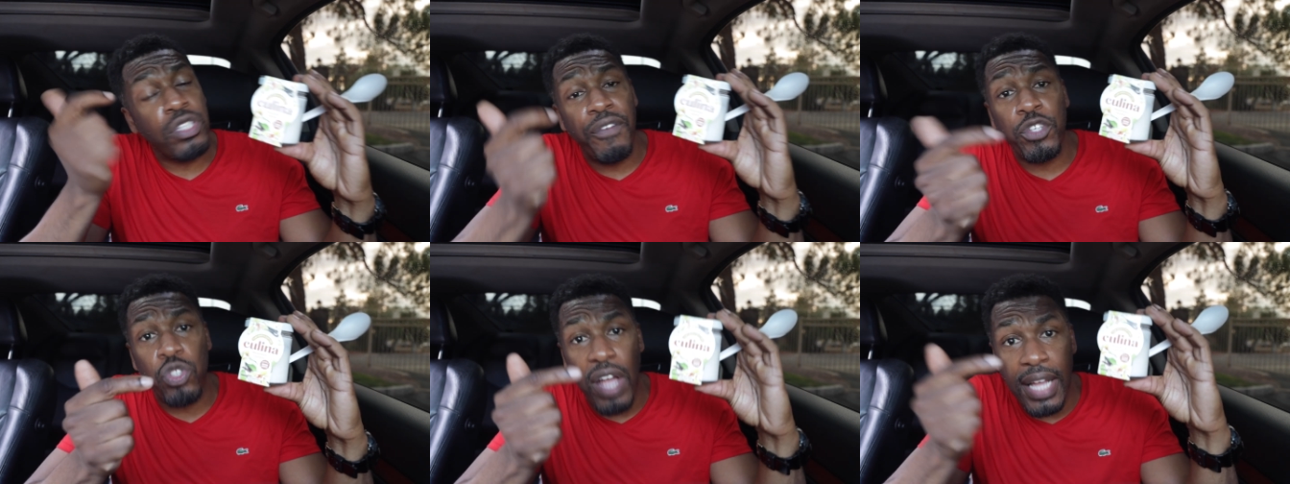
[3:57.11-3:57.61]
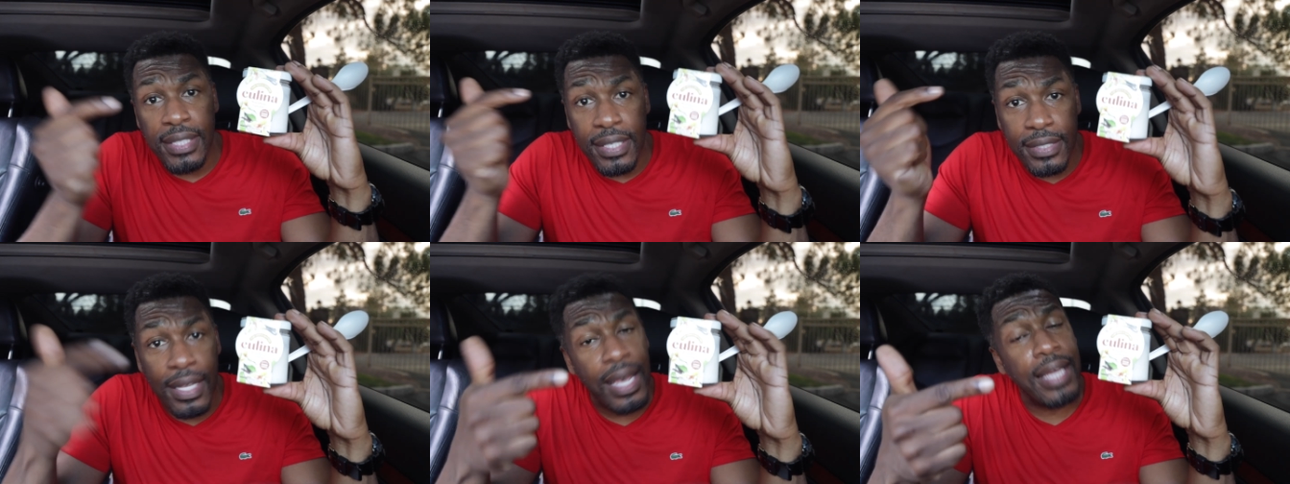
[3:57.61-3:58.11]
you never tried
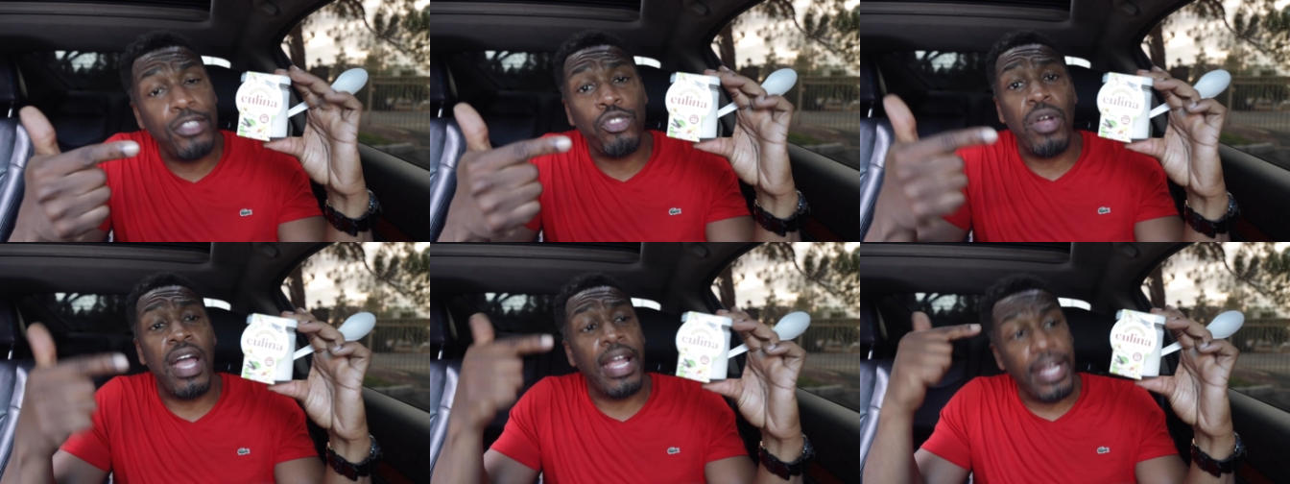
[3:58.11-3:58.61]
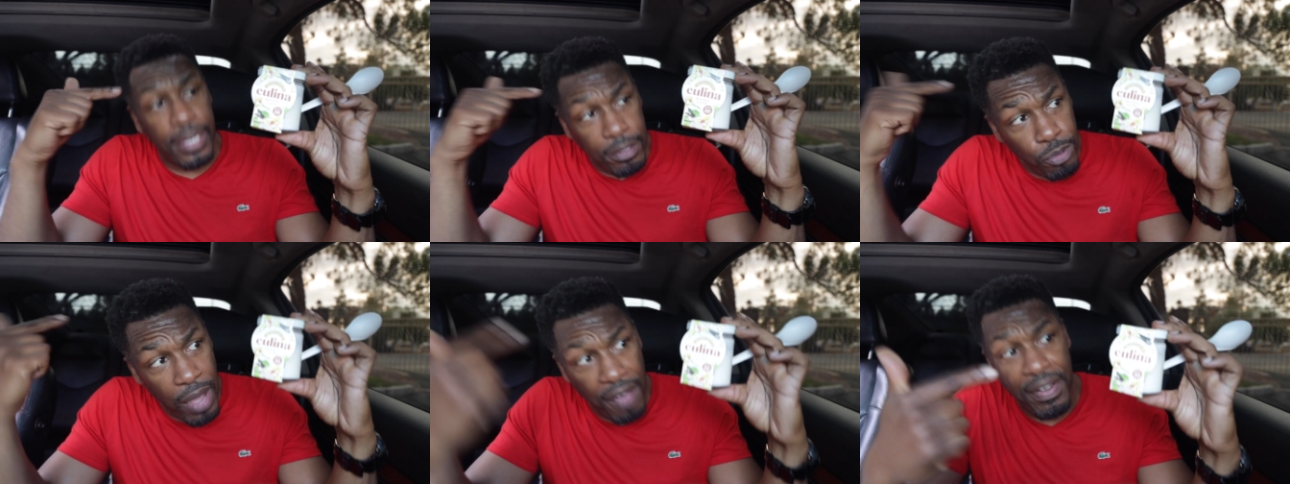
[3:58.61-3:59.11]
this, go ahead and try it.
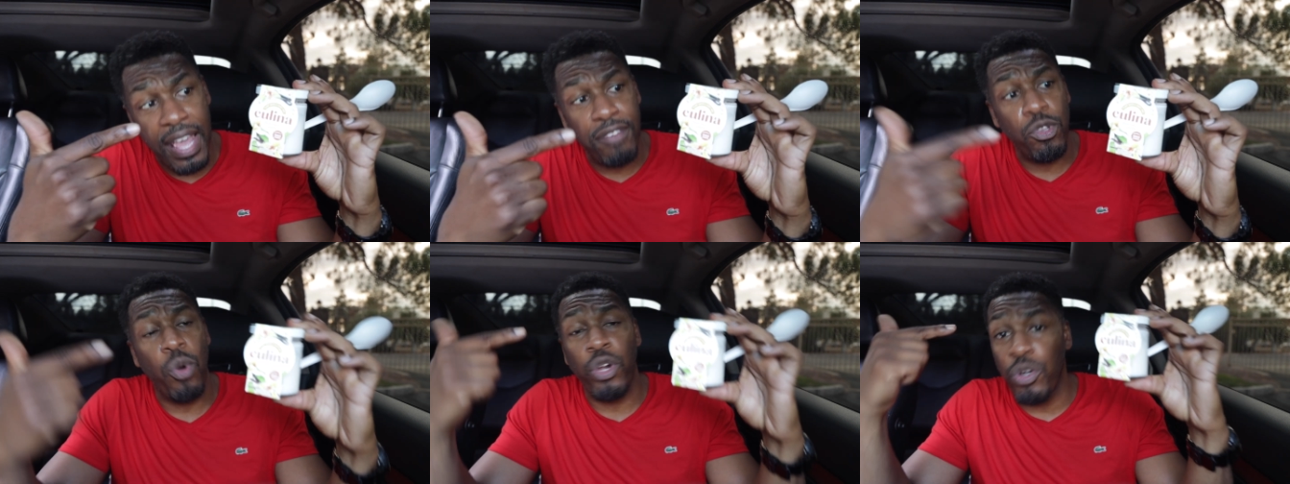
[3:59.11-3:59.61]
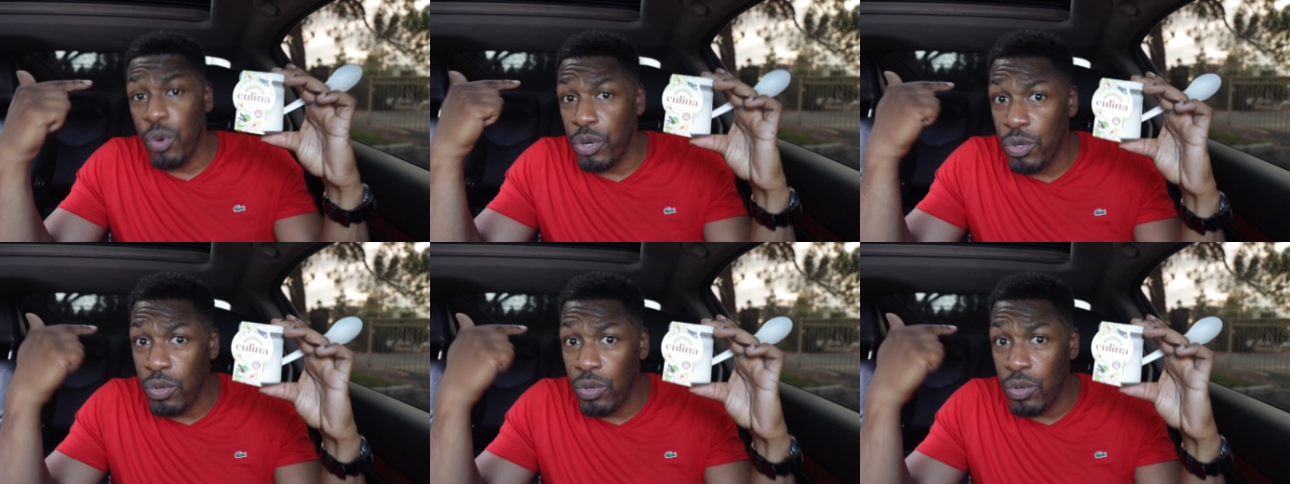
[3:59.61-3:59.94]
And you haven't had yogurt or